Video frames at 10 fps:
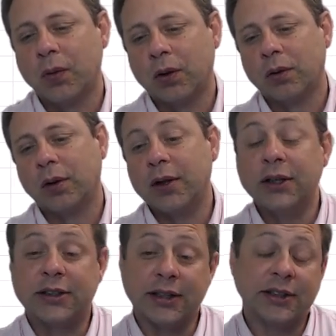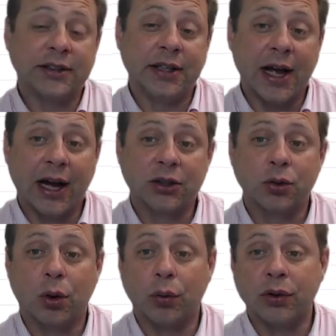this case, it's the
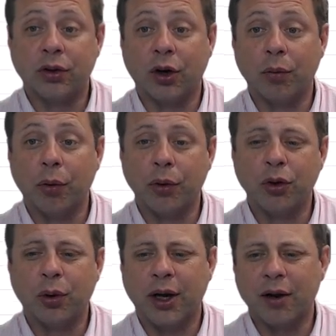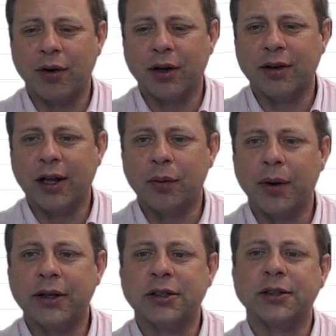actual return, but we do it kind of on a daily
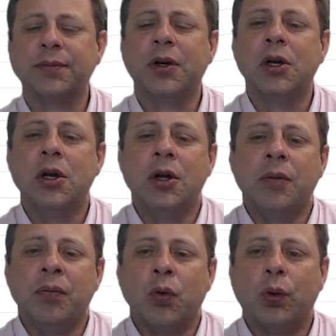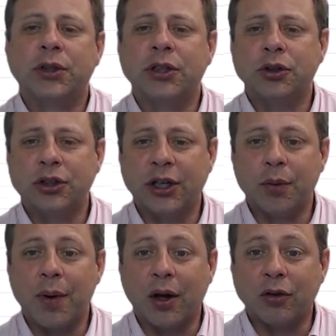basis. What's interesting
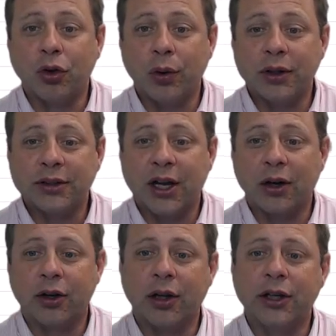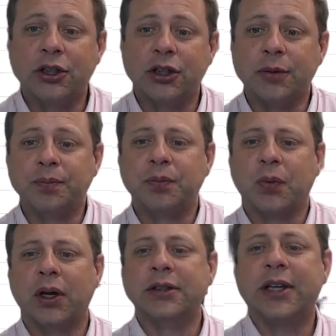about doing this calculation
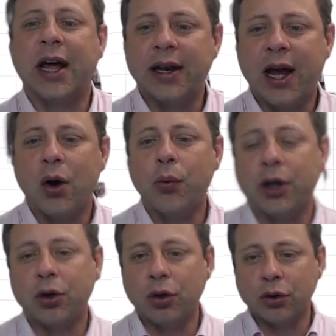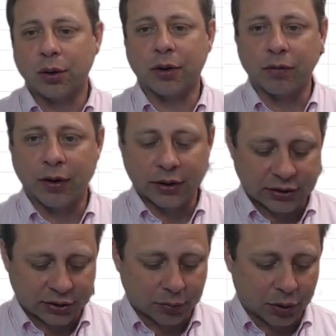is that now we can do something very
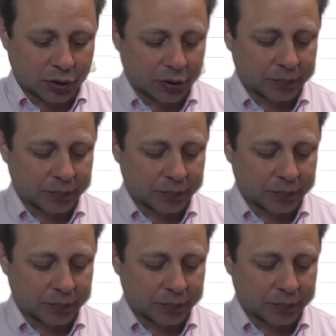similar.